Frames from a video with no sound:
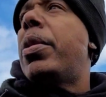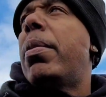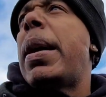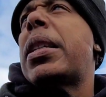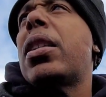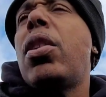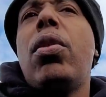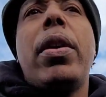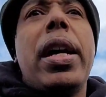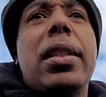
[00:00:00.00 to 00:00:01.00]
We're about to
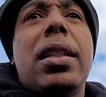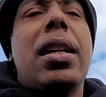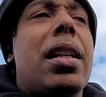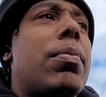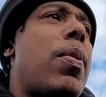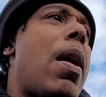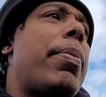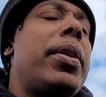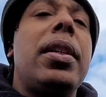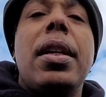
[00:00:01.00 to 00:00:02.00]
go head to the other
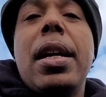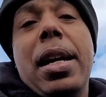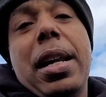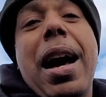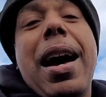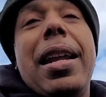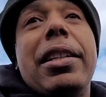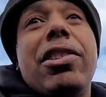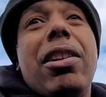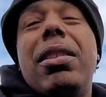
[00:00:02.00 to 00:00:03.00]
property, and I'll holler
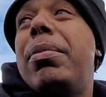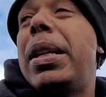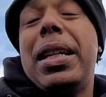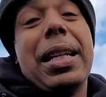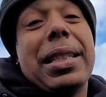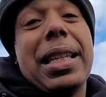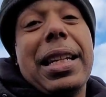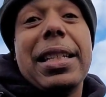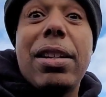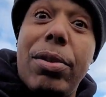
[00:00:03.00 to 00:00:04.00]
at y'all in a minute. Let's get it,
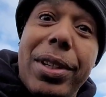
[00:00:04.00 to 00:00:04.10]
let's go.